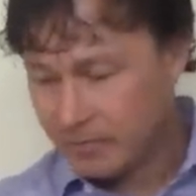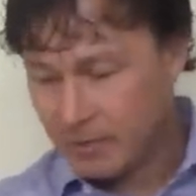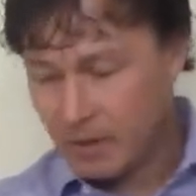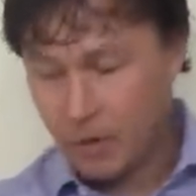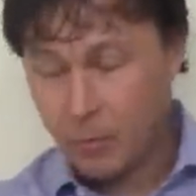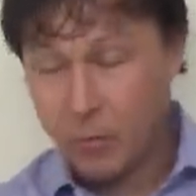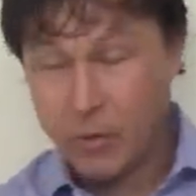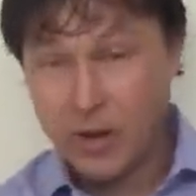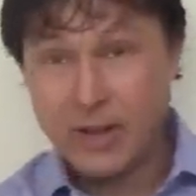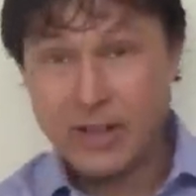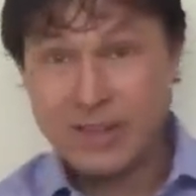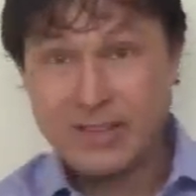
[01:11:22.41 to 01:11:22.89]

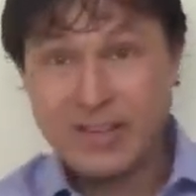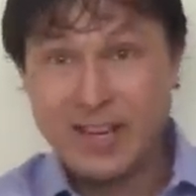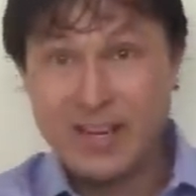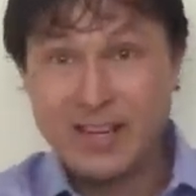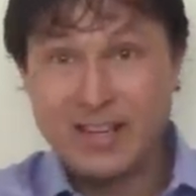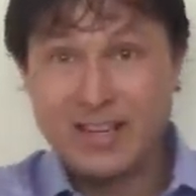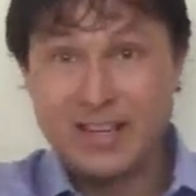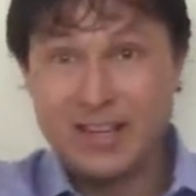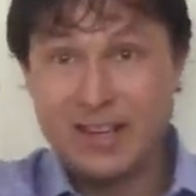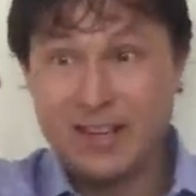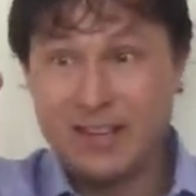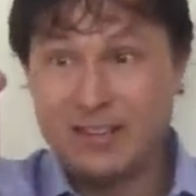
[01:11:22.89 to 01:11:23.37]
We're going to
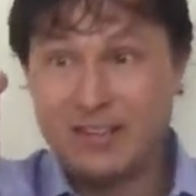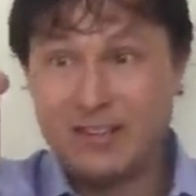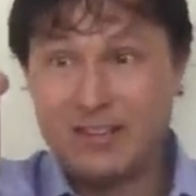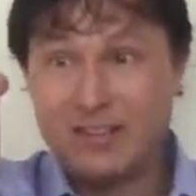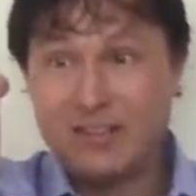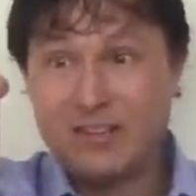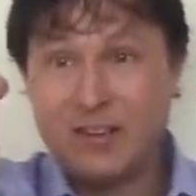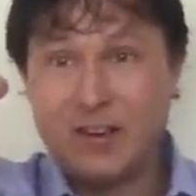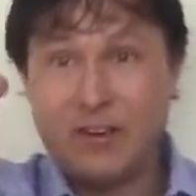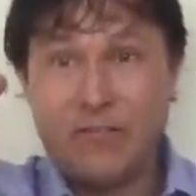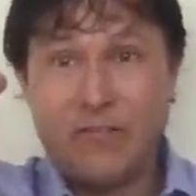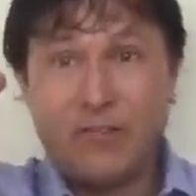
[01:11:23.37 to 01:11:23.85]
taste test
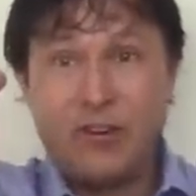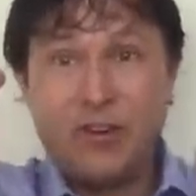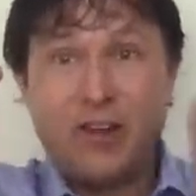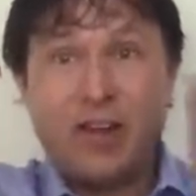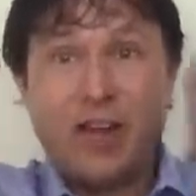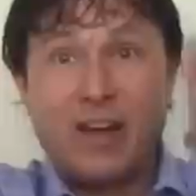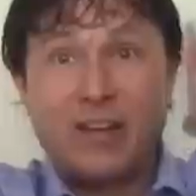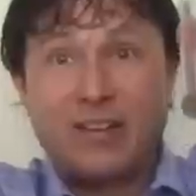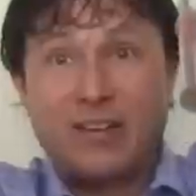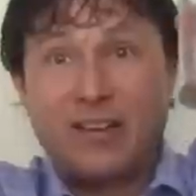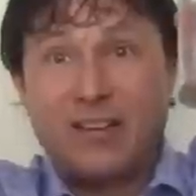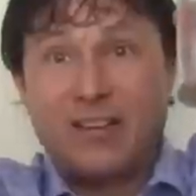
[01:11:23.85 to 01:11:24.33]
this stuff for you
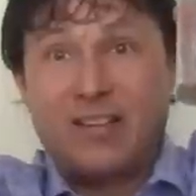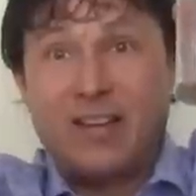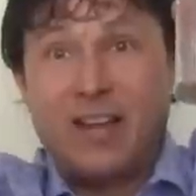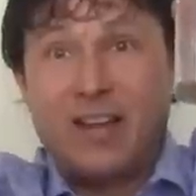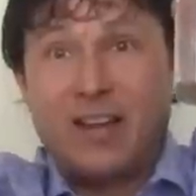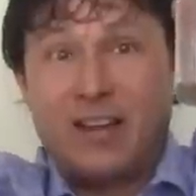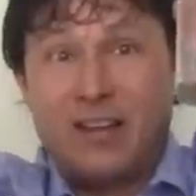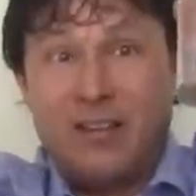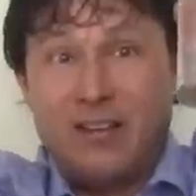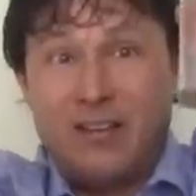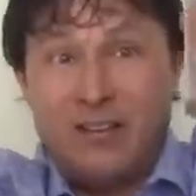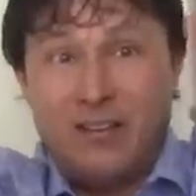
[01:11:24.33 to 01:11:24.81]
guys in a
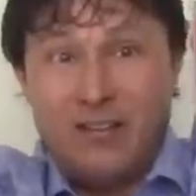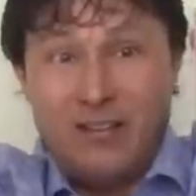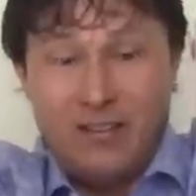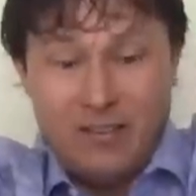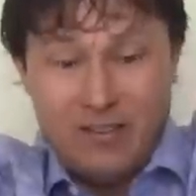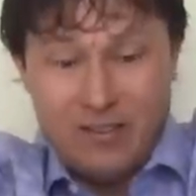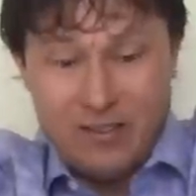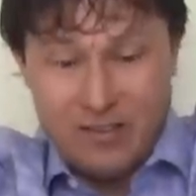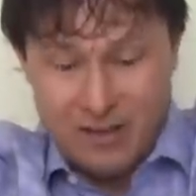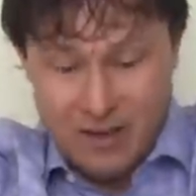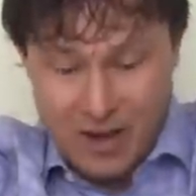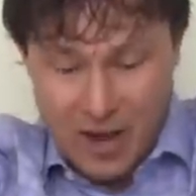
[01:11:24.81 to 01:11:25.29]
second.
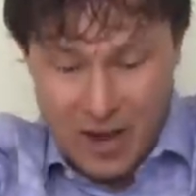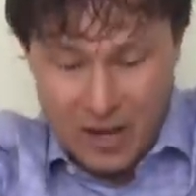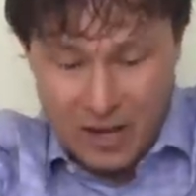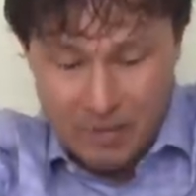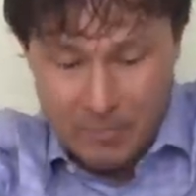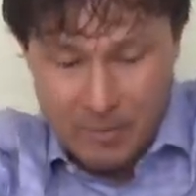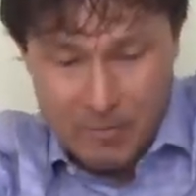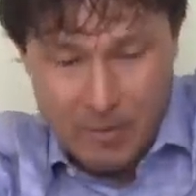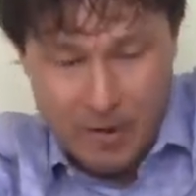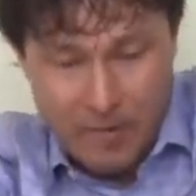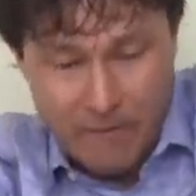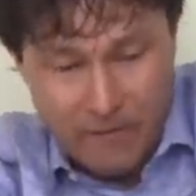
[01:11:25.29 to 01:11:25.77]
It's not
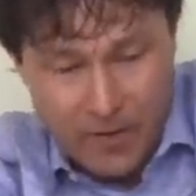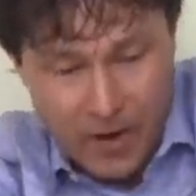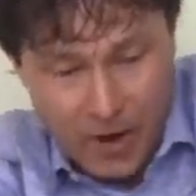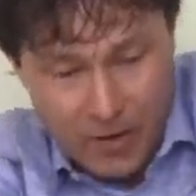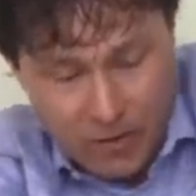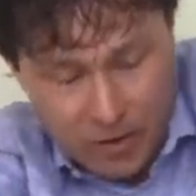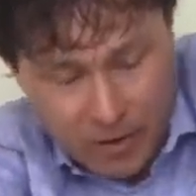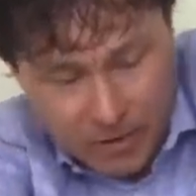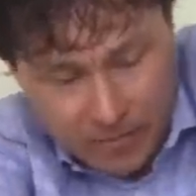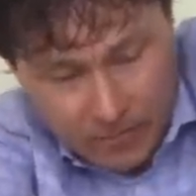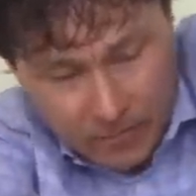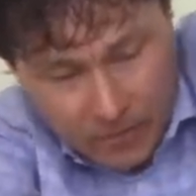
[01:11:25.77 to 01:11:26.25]
going to be my
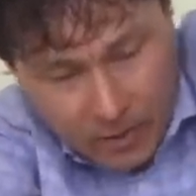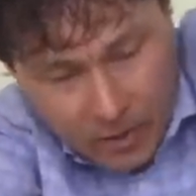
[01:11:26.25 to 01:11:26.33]
favorite.